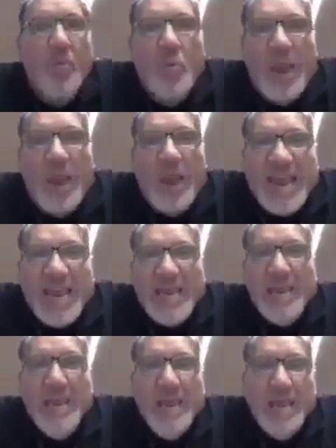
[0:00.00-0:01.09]
a
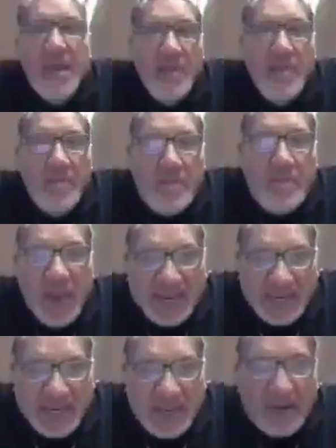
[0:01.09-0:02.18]
way
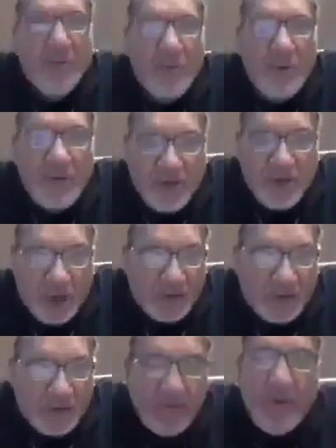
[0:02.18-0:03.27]
better
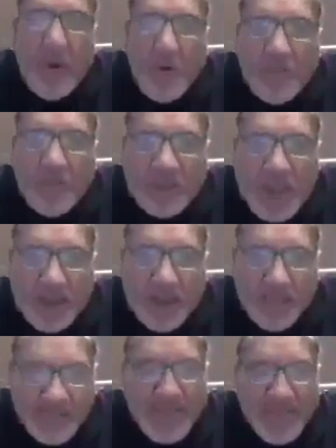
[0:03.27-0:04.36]
result over
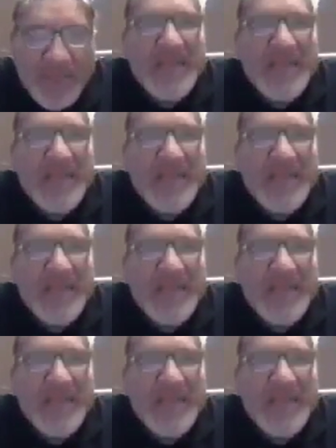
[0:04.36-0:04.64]
time.